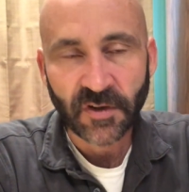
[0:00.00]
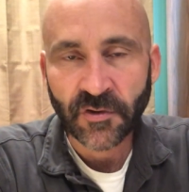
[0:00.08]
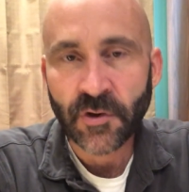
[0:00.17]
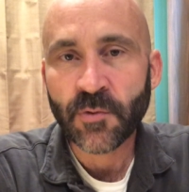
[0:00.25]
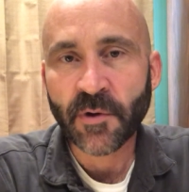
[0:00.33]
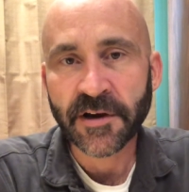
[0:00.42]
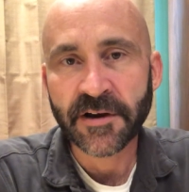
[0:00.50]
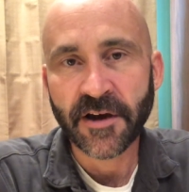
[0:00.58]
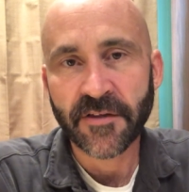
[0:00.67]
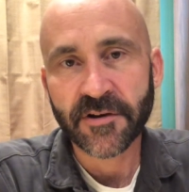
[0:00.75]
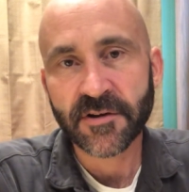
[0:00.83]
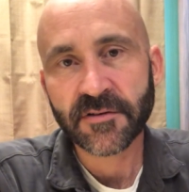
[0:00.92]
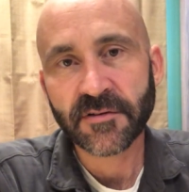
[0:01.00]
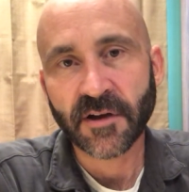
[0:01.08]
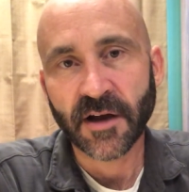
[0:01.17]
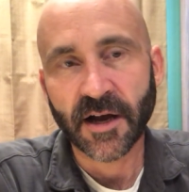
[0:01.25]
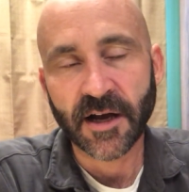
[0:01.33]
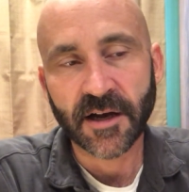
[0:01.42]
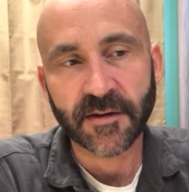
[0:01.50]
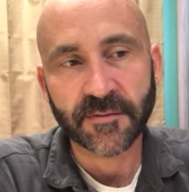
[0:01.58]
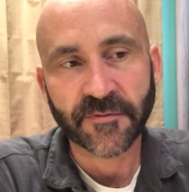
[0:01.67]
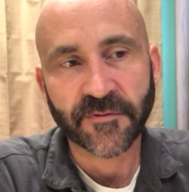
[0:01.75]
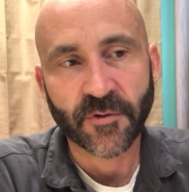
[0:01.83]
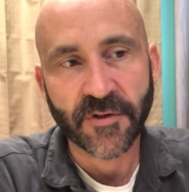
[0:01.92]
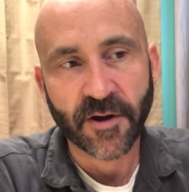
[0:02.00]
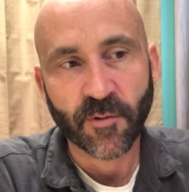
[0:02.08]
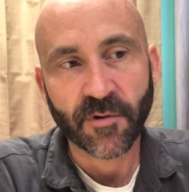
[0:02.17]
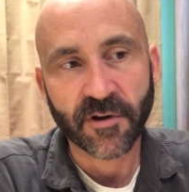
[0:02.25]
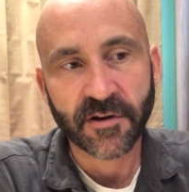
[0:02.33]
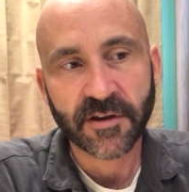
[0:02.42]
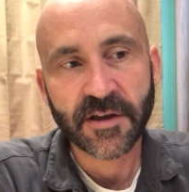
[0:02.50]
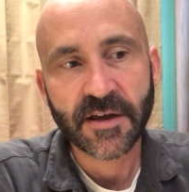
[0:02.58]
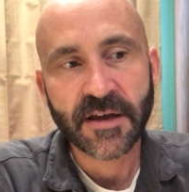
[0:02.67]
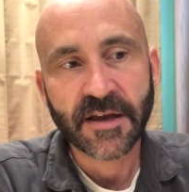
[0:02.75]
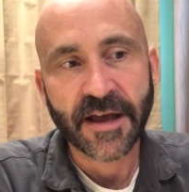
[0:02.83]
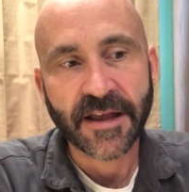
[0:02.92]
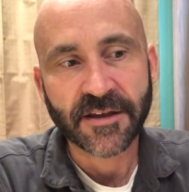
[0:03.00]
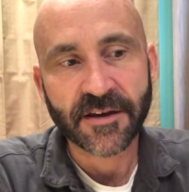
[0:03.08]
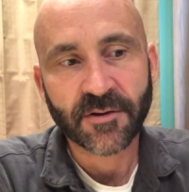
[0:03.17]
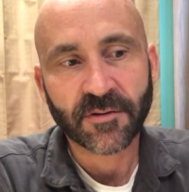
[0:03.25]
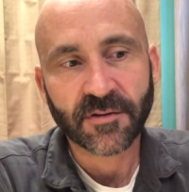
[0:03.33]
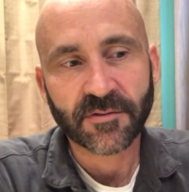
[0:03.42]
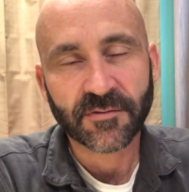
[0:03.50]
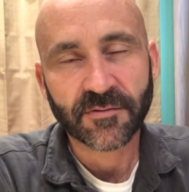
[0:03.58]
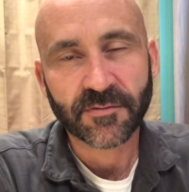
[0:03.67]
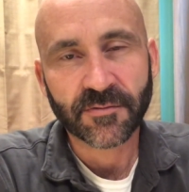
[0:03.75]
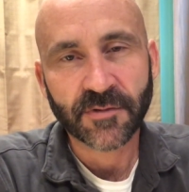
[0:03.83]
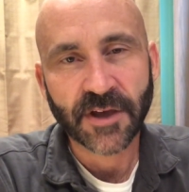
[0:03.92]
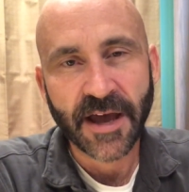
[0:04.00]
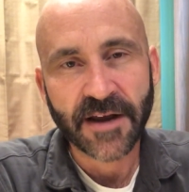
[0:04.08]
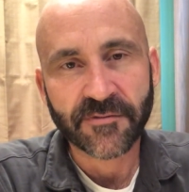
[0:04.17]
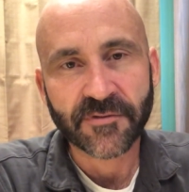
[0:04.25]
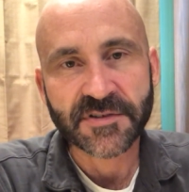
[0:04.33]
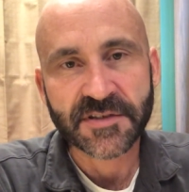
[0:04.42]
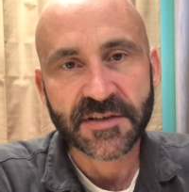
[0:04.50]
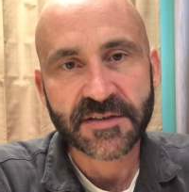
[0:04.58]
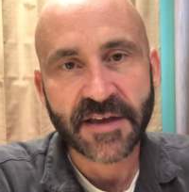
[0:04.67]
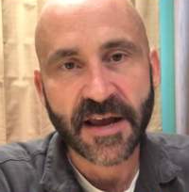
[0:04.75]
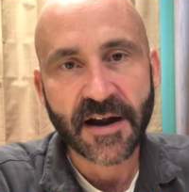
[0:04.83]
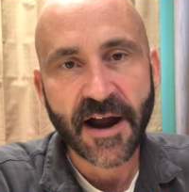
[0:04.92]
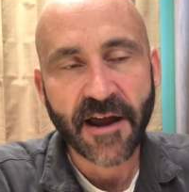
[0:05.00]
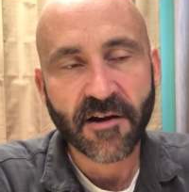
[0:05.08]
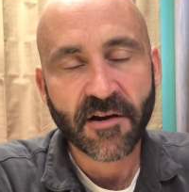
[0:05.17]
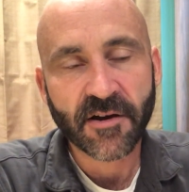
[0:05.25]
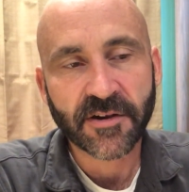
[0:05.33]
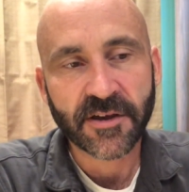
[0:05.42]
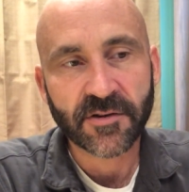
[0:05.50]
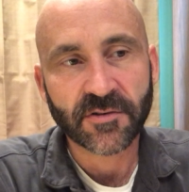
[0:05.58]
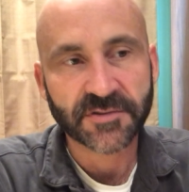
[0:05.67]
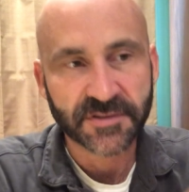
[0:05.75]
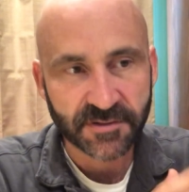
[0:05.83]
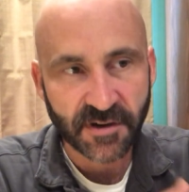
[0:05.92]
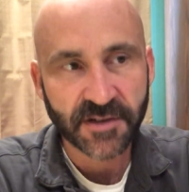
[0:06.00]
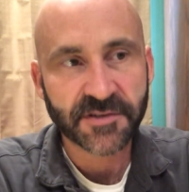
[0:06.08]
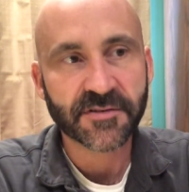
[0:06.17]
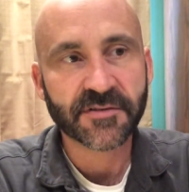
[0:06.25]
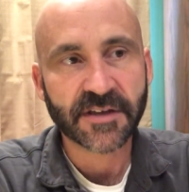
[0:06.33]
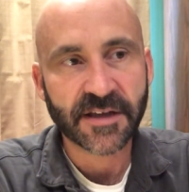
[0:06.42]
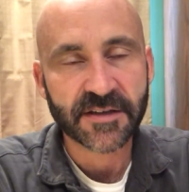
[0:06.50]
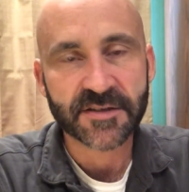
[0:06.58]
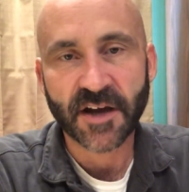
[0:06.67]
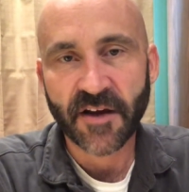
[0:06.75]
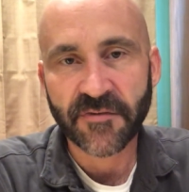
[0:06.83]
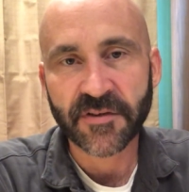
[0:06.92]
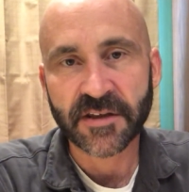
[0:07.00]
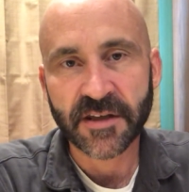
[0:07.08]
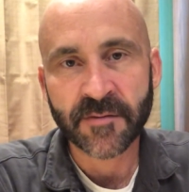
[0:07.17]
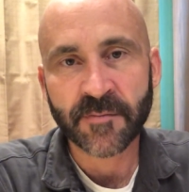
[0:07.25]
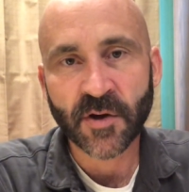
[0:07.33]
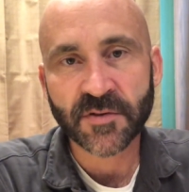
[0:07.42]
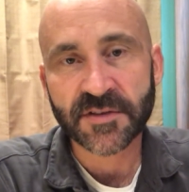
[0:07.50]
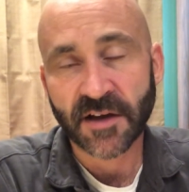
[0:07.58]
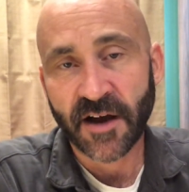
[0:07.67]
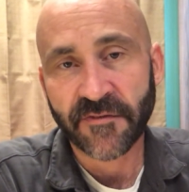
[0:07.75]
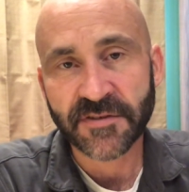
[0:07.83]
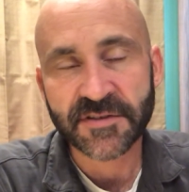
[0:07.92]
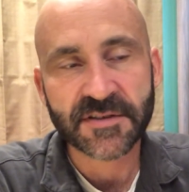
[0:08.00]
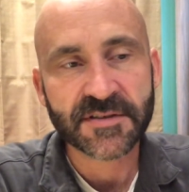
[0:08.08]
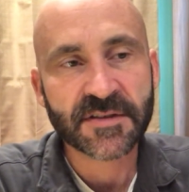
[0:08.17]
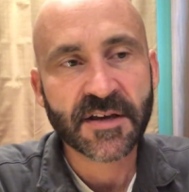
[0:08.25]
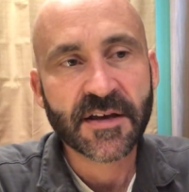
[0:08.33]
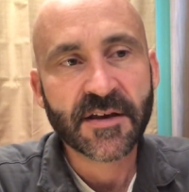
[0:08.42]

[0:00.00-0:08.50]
to one another um, for their work, and you don't you kind of resist that hierarchical structure that is often in most offices